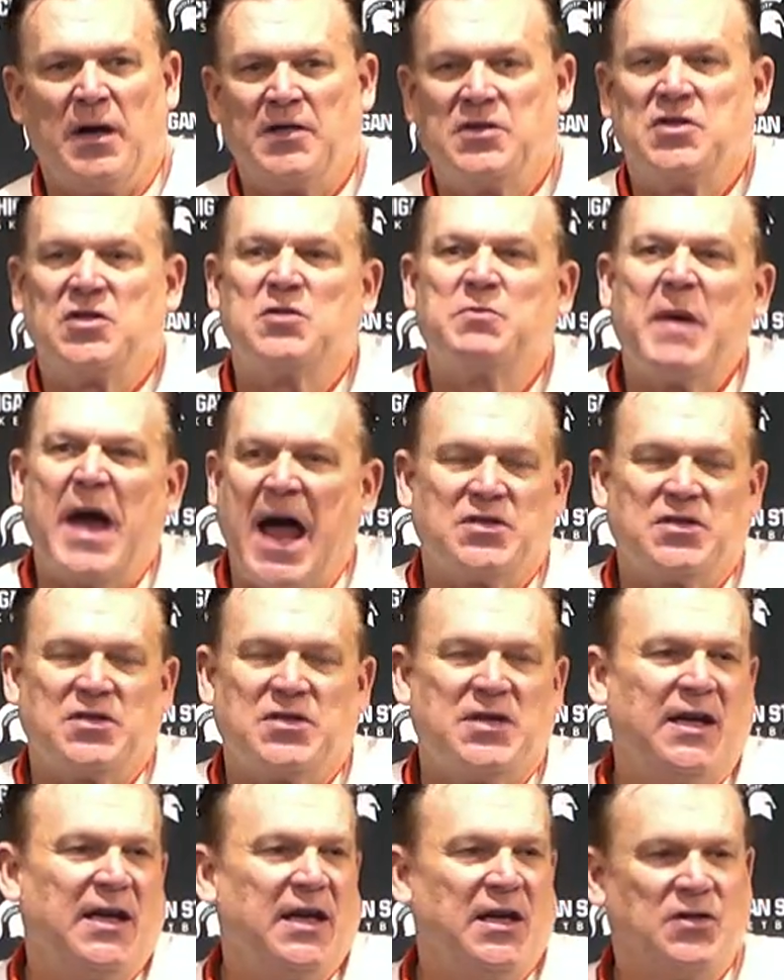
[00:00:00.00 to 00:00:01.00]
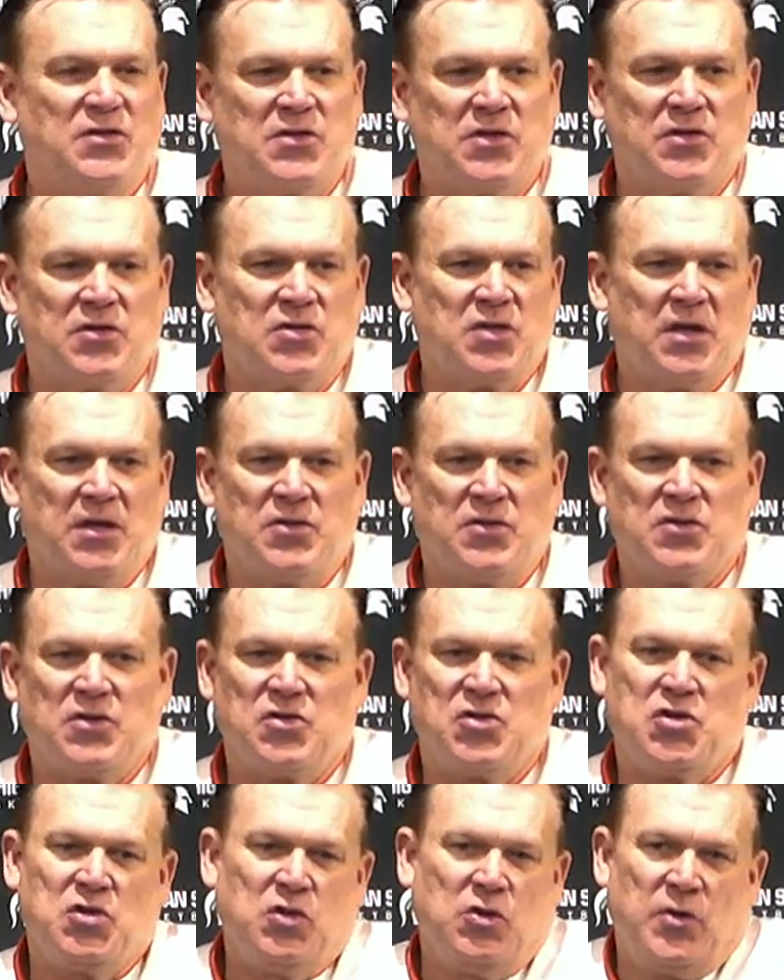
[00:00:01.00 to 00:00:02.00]
And, you know, he's an elite
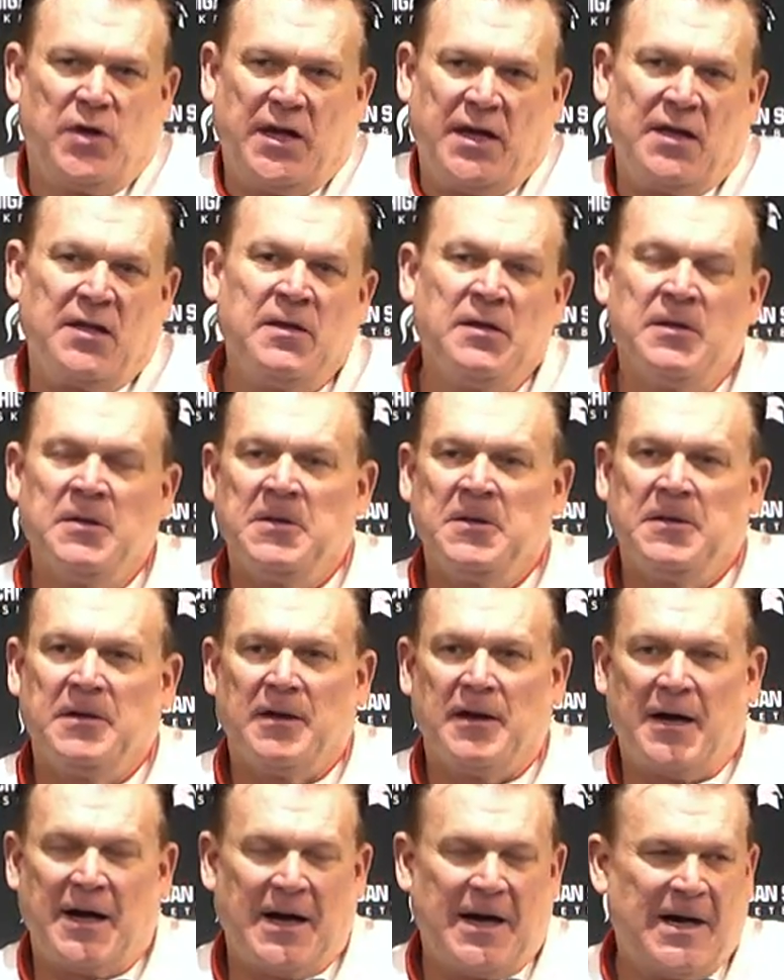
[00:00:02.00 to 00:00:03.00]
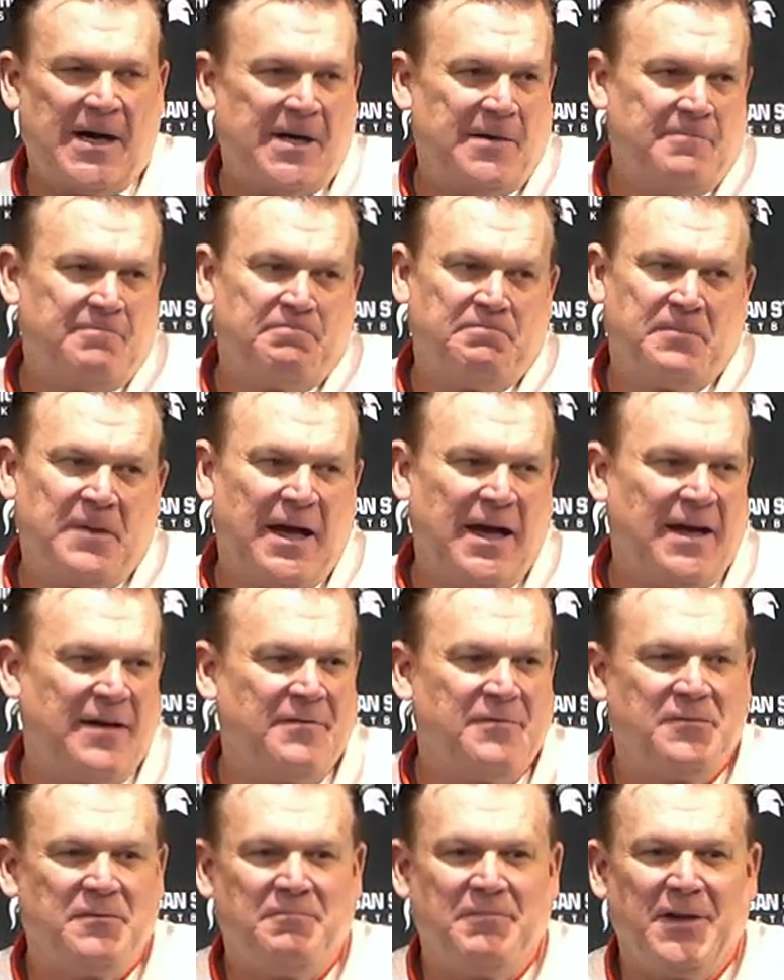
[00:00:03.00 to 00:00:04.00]
shooter, just needed
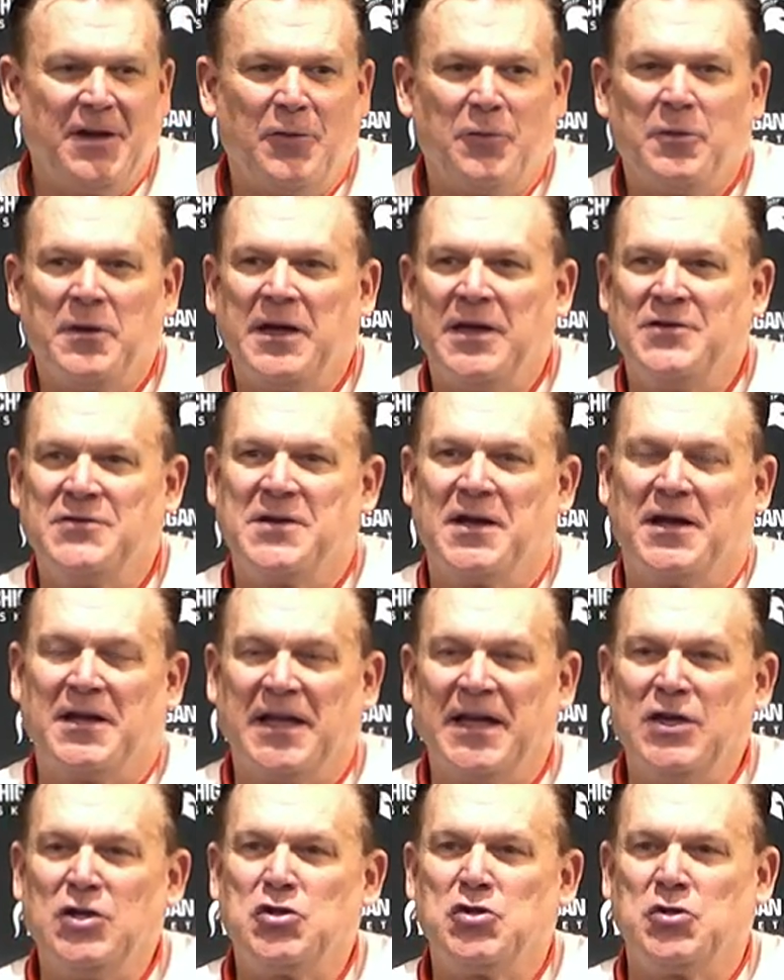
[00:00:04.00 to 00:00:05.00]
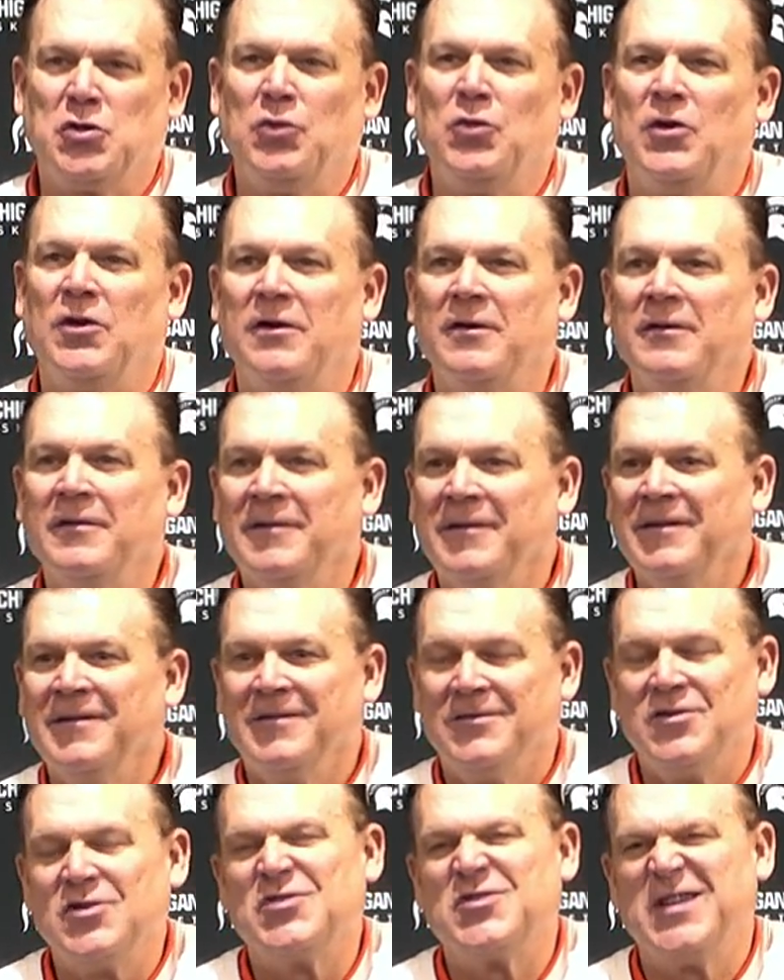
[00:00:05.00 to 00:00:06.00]
maybe a little reshift of his focus,
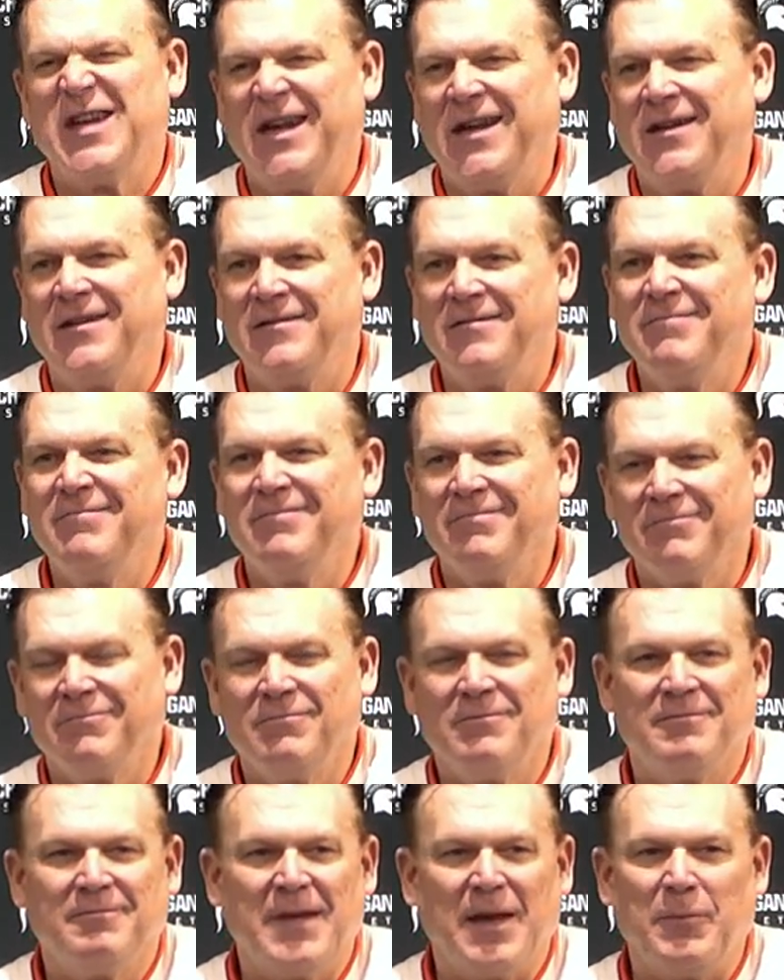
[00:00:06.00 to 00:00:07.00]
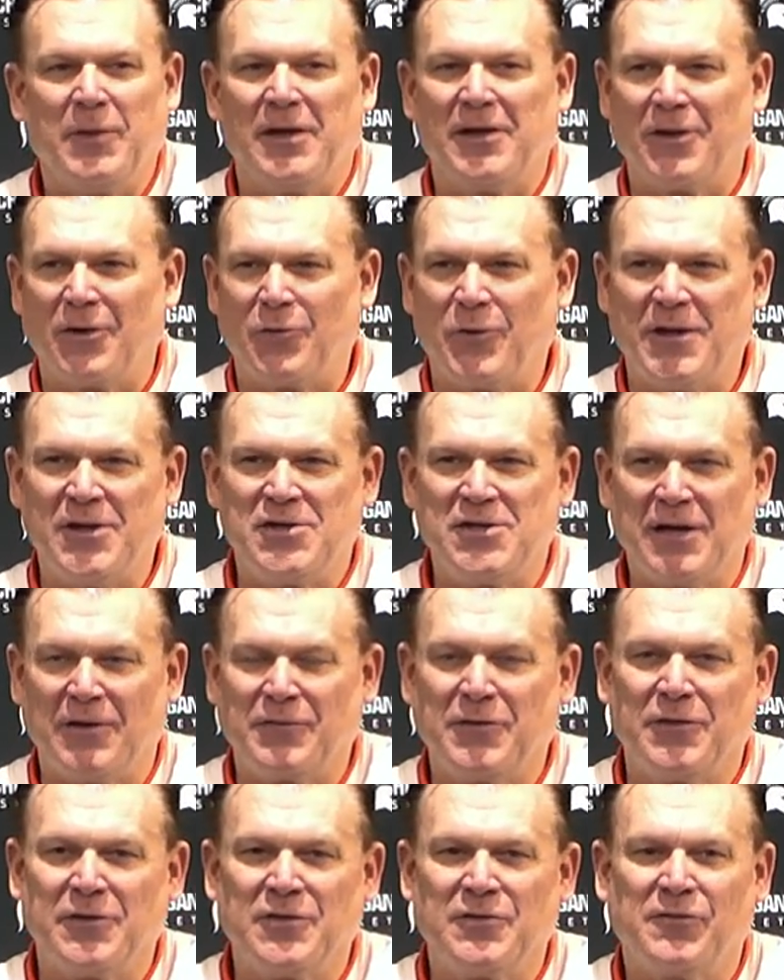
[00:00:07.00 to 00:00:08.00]
and he was very good tonight on
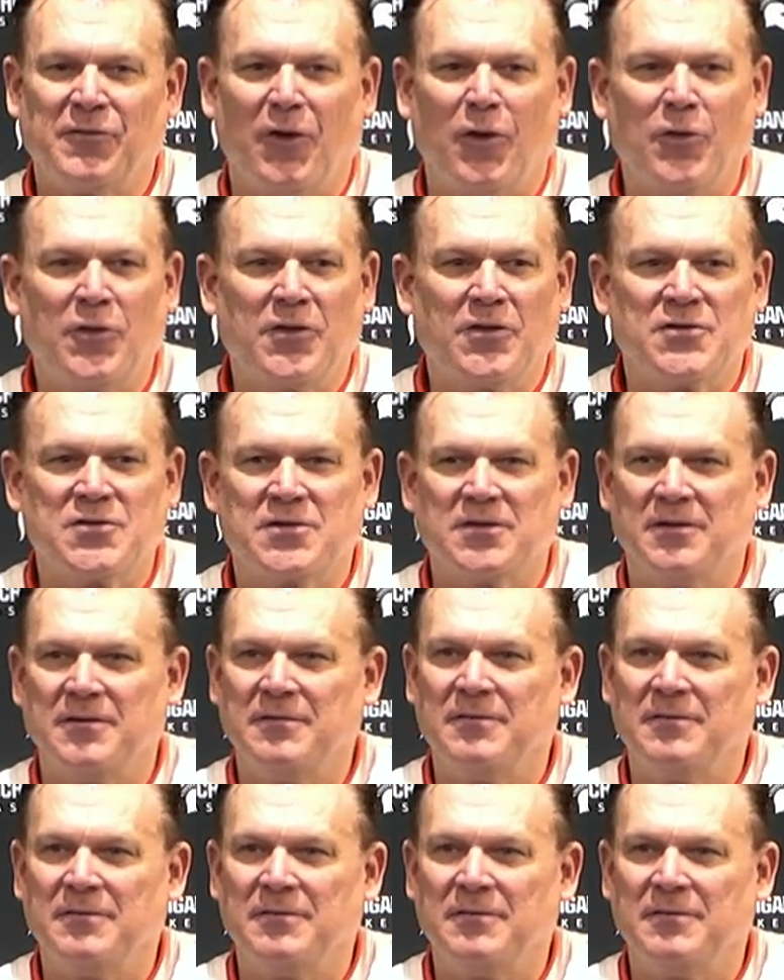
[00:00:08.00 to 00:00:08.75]
the defensive end as well.